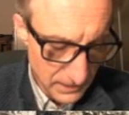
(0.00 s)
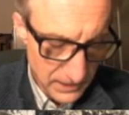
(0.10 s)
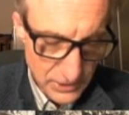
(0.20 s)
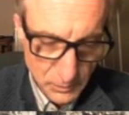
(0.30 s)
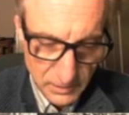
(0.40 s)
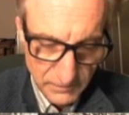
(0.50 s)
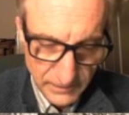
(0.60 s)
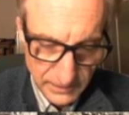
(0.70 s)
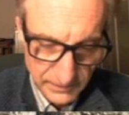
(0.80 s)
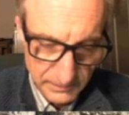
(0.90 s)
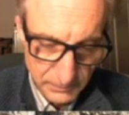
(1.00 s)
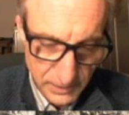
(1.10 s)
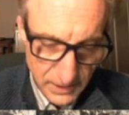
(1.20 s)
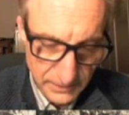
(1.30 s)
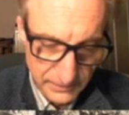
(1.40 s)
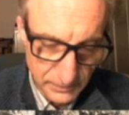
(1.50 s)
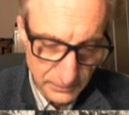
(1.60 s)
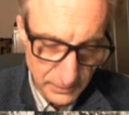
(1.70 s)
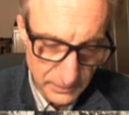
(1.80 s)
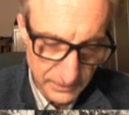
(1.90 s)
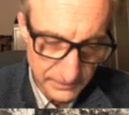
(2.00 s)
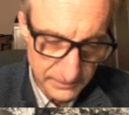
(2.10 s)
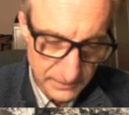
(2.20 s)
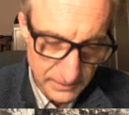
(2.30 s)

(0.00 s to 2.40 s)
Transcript: Each one of these plugs, you'll notice,